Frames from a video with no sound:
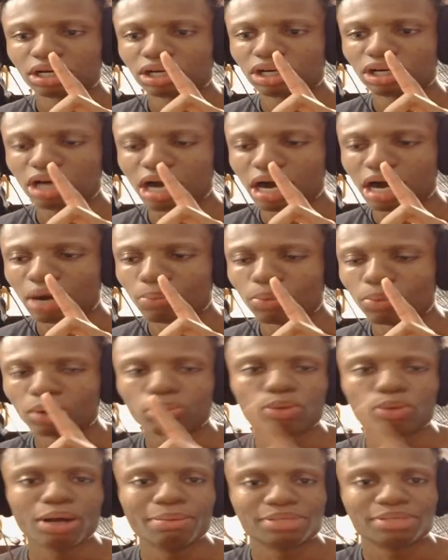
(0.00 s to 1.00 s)
what
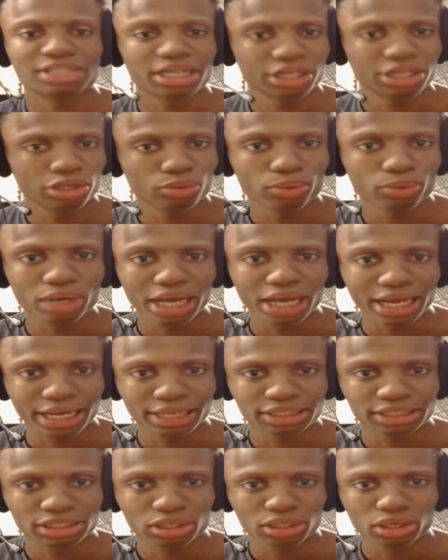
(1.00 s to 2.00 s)
website you would like
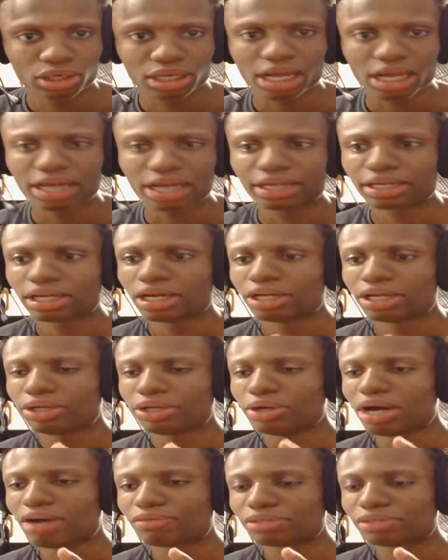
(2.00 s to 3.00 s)
it to look like.
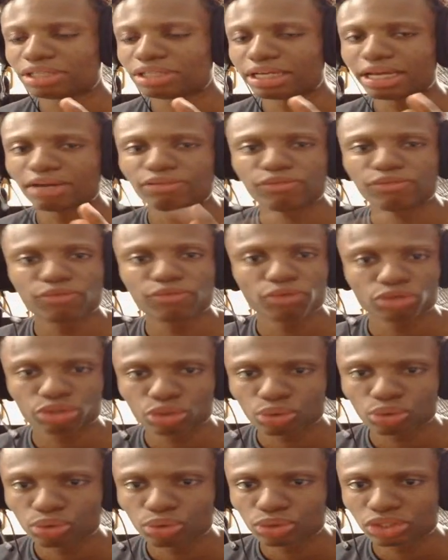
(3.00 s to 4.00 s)
You have to get
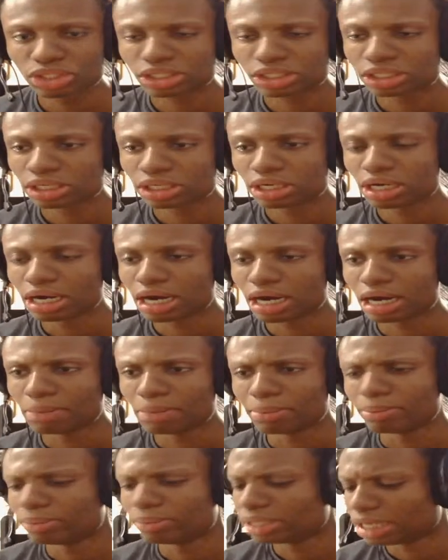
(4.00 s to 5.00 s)
photos.
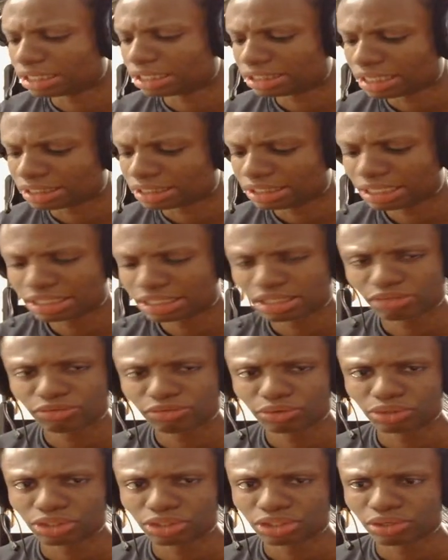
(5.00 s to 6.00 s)
Wait, I think I said
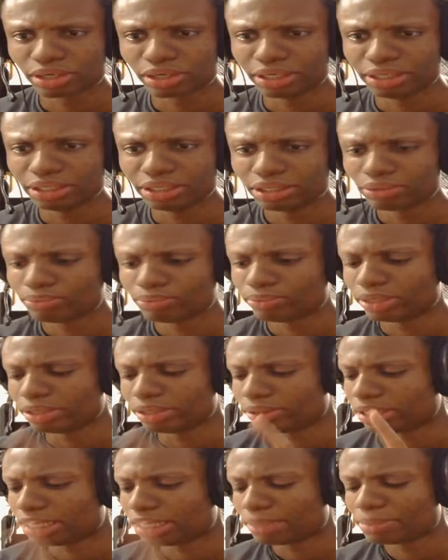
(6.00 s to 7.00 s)
photos already.
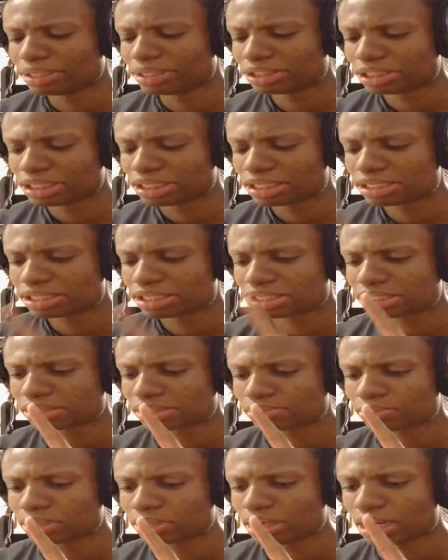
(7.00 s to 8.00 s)
Wait, images.
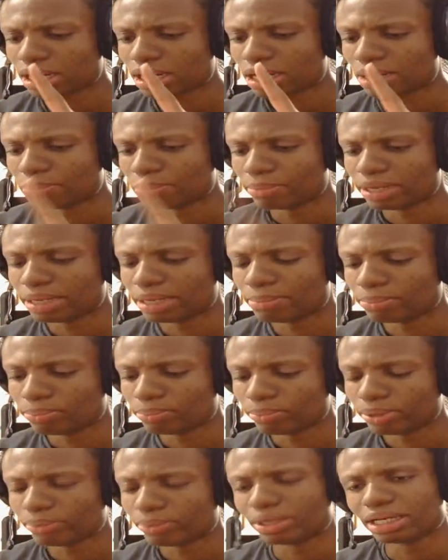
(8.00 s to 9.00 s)

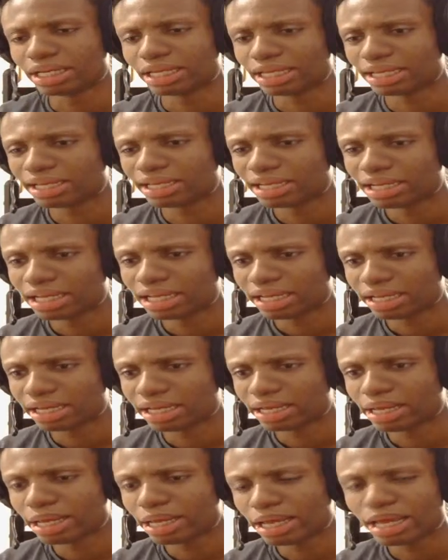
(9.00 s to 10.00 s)
Well,
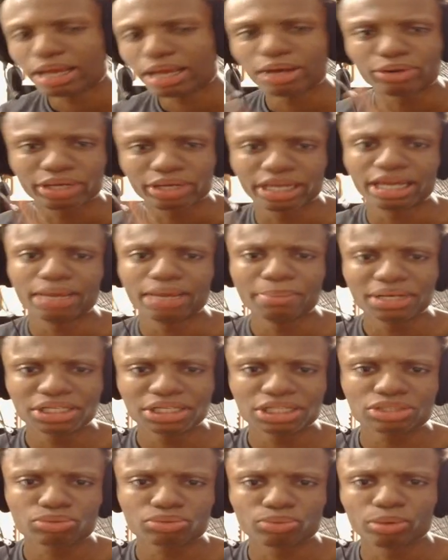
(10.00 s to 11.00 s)
okay,
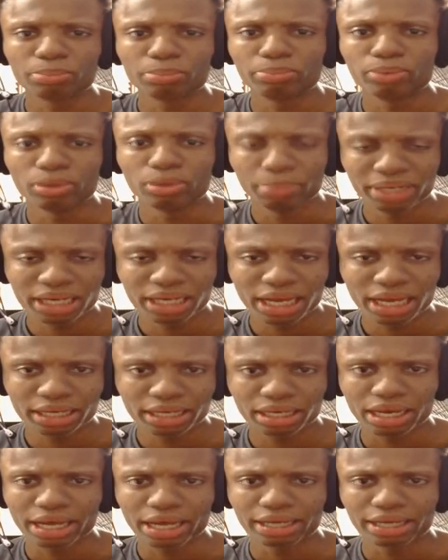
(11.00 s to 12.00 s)
images would be
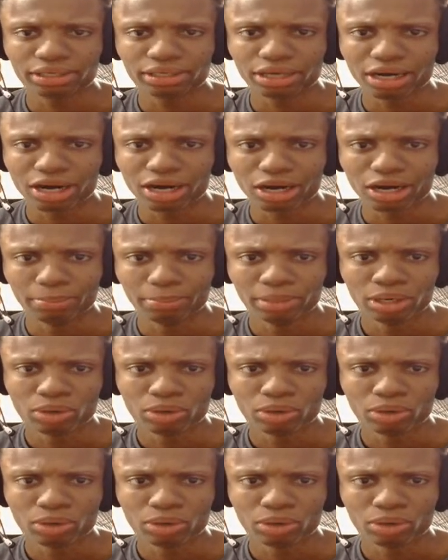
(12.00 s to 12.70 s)
like the